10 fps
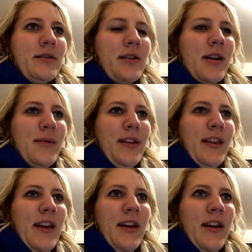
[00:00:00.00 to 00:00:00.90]
I mean,
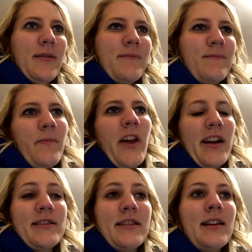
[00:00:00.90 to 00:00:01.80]
like
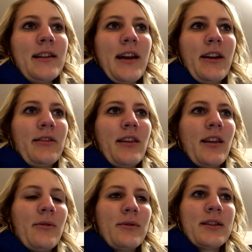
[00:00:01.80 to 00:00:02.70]
I said, like
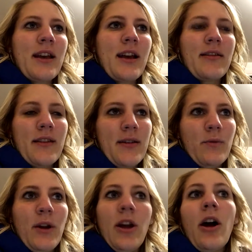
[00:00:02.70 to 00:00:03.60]
it was like that
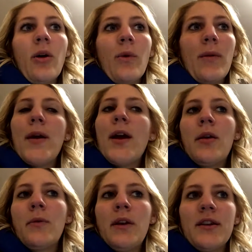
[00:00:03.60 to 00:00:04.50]
we are women,
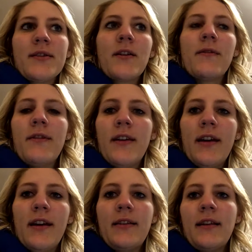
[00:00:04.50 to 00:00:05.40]
we deserve
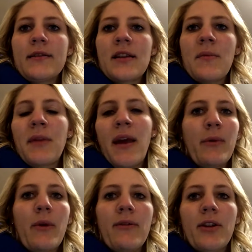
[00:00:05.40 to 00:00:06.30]
this, and sometimes
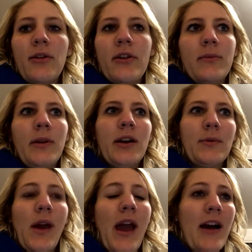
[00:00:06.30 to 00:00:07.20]
we have to do this because we
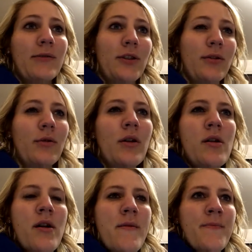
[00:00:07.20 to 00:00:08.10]
have to,
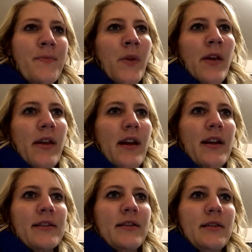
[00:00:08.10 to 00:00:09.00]
like
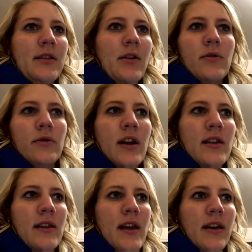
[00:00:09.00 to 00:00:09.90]
as the tone.
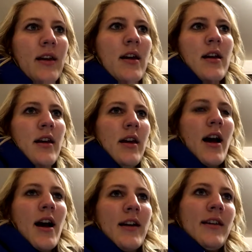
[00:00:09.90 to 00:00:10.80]
And like
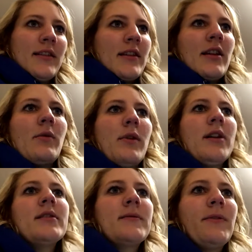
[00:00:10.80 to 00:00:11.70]
I think that it
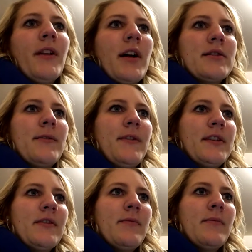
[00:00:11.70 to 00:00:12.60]
was philosophies
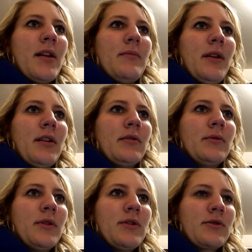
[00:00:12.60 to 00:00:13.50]
of men mingled
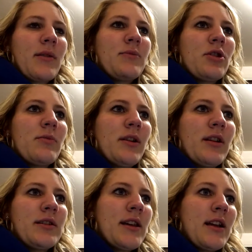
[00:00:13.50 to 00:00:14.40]
with scripture
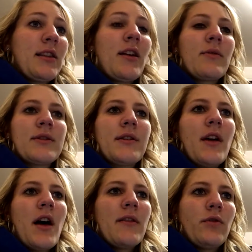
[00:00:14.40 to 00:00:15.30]
because like there was a
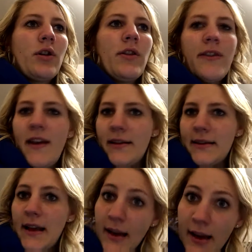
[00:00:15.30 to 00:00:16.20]
lot of good things
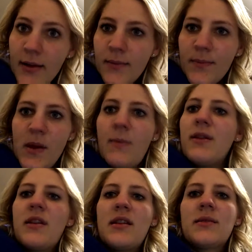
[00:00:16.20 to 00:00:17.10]
in it, maybe
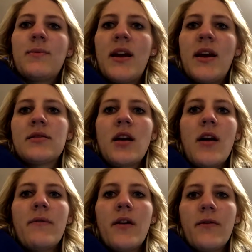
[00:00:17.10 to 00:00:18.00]
things based off
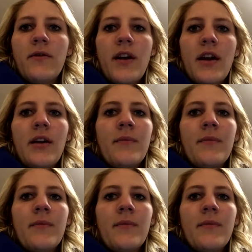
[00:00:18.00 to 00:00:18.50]
of like